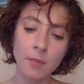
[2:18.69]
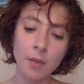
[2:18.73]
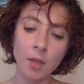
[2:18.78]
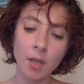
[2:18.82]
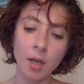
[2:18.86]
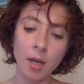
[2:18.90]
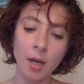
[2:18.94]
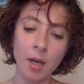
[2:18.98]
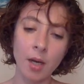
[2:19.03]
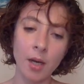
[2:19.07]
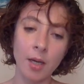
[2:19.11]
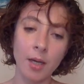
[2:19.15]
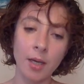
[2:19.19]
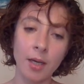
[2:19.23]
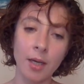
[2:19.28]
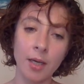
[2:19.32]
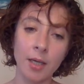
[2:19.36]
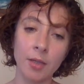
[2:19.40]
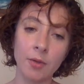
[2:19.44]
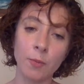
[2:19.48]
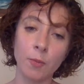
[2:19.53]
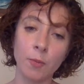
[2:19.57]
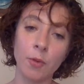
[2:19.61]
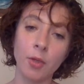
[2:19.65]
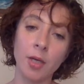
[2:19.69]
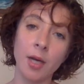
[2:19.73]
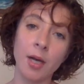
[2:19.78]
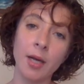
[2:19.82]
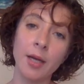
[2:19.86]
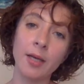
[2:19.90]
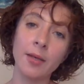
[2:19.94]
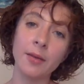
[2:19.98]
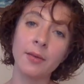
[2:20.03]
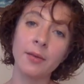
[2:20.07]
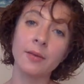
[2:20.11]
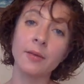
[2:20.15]
uh, and what
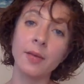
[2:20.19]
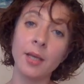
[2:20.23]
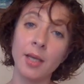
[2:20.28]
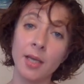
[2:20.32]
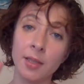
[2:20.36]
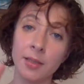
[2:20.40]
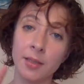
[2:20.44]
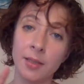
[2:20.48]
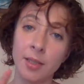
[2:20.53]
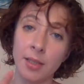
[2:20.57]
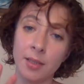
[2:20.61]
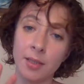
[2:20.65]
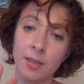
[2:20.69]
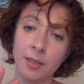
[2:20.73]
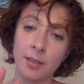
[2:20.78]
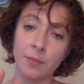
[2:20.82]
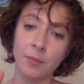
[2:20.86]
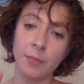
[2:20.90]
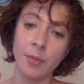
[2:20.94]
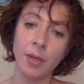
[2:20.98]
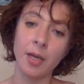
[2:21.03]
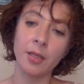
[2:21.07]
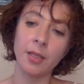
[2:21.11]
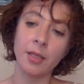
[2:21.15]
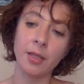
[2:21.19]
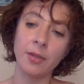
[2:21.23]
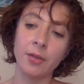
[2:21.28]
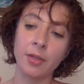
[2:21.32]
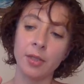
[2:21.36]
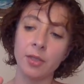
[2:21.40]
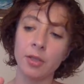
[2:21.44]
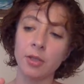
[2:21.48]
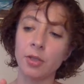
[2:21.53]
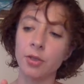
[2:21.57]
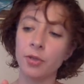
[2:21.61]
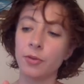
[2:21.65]
I think that in ballet
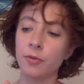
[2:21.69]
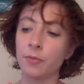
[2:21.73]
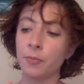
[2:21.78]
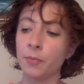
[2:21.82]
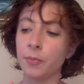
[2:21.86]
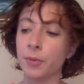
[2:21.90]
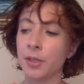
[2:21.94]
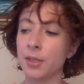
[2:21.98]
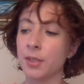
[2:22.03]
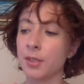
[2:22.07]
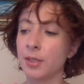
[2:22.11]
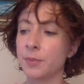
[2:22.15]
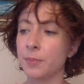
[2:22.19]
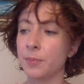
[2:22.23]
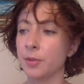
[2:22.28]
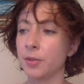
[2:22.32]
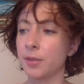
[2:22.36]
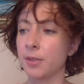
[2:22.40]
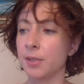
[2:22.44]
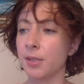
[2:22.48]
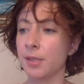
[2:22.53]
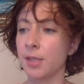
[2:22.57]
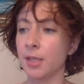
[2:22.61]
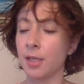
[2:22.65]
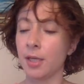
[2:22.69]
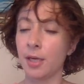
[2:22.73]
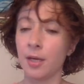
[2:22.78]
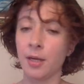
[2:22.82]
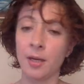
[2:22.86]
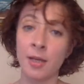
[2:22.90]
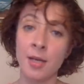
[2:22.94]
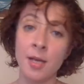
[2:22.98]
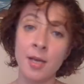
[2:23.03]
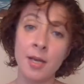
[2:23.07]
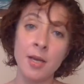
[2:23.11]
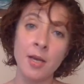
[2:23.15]
there are a lot of principles that
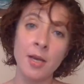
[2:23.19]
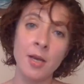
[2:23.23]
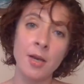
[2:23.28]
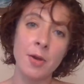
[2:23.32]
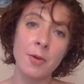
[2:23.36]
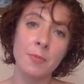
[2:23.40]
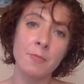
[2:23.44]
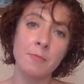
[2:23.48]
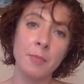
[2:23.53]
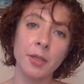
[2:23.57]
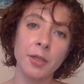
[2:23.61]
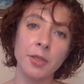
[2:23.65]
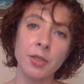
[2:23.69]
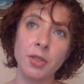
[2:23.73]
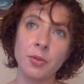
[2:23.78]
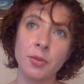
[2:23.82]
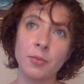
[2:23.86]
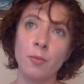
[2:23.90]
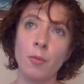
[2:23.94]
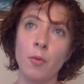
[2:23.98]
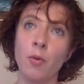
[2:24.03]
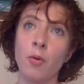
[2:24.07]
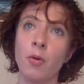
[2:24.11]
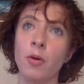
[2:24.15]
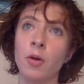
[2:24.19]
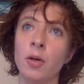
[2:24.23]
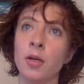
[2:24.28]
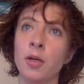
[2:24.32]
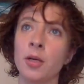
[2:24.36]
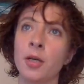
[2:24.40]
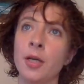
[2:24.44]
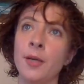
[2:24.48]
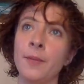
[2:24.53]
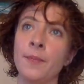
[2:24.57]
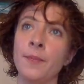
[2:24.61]
are much more